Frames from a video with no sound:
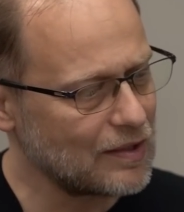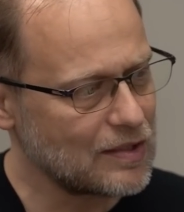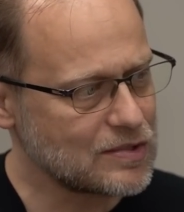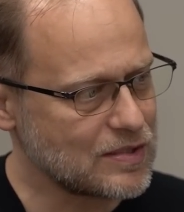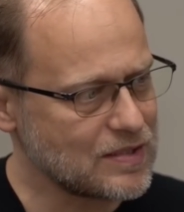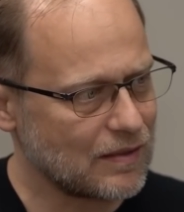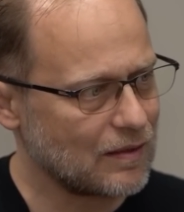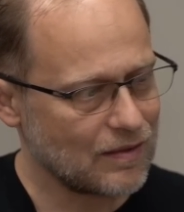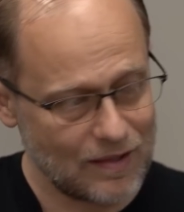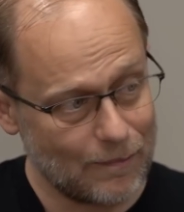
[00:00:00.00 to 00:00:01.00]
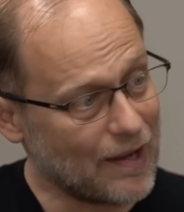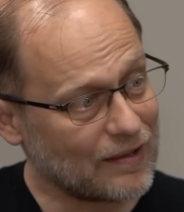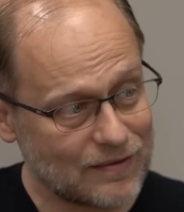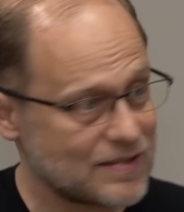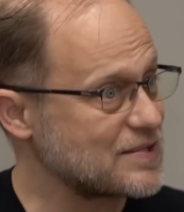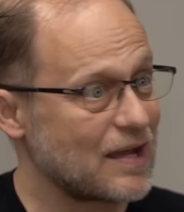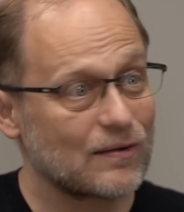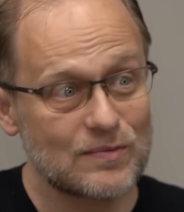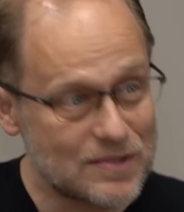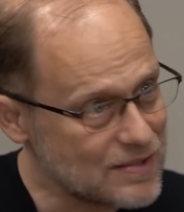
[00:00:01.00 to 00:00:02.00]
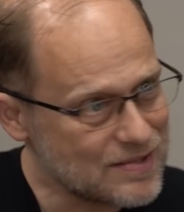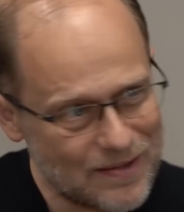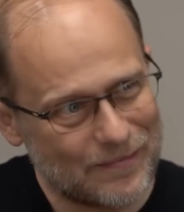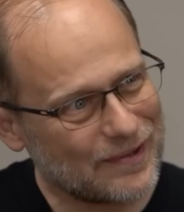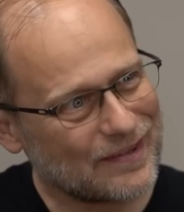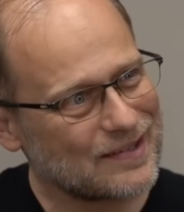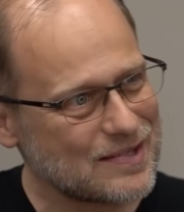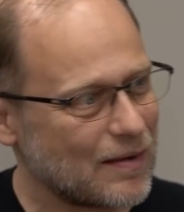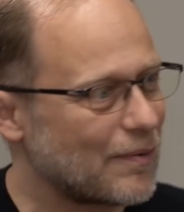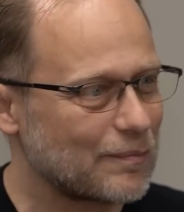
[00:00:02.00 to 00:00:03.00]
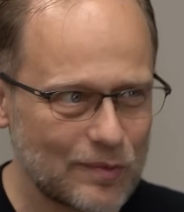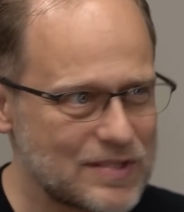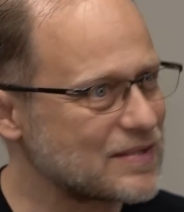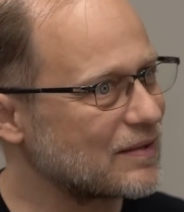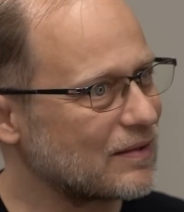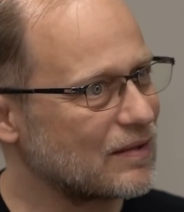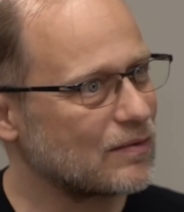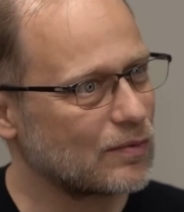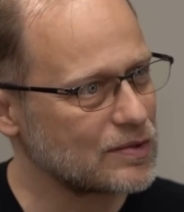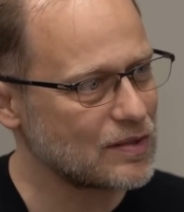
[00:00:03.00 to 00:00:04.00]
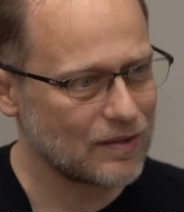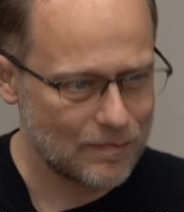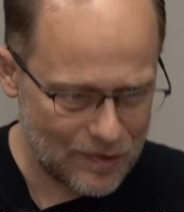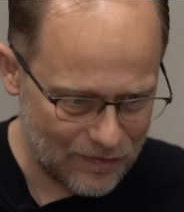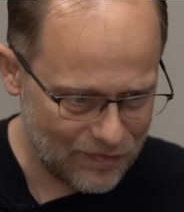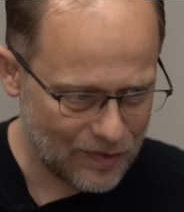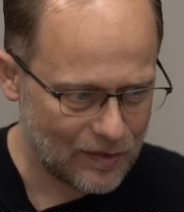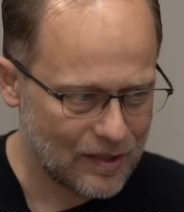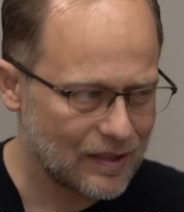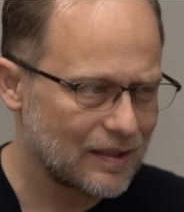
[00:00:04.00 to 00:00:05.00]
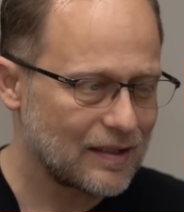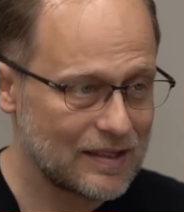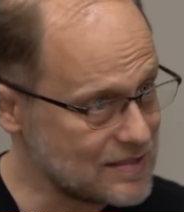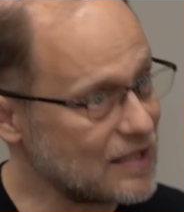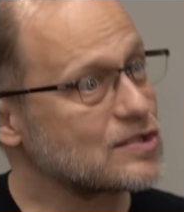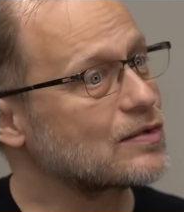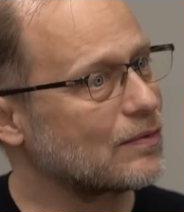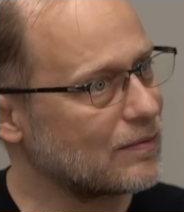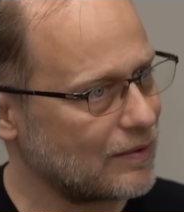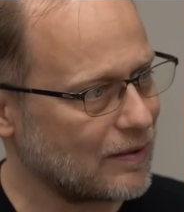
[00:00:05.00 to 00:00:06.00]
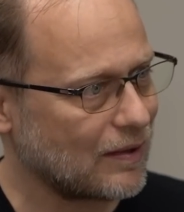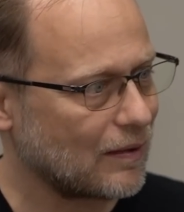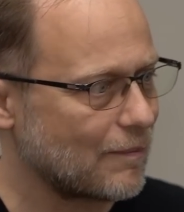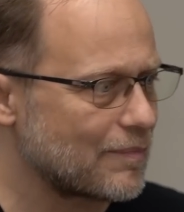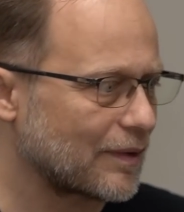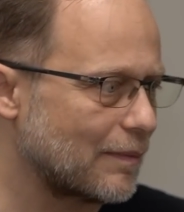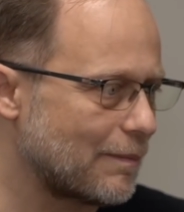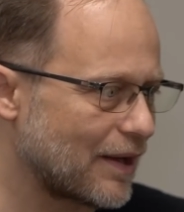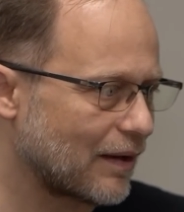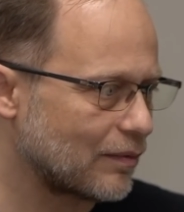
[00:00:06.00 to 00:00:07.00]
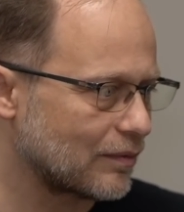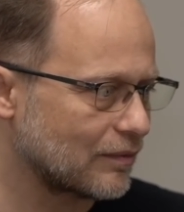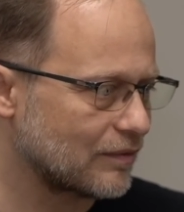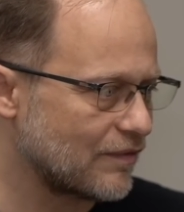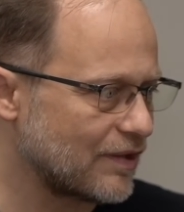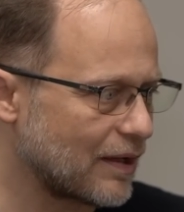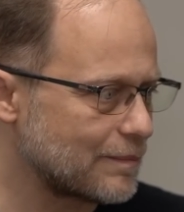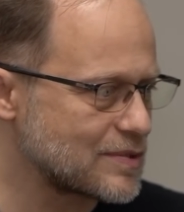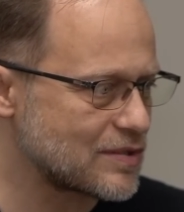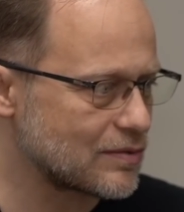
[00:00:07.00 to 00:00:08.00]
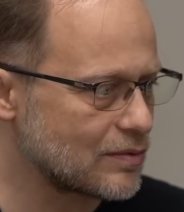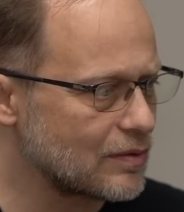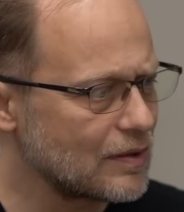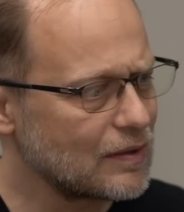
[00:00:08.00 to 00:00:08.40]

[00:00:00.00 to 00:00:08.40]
just the impact of the sounds is something that's come up recently that we're trying to be very intentional about living up to.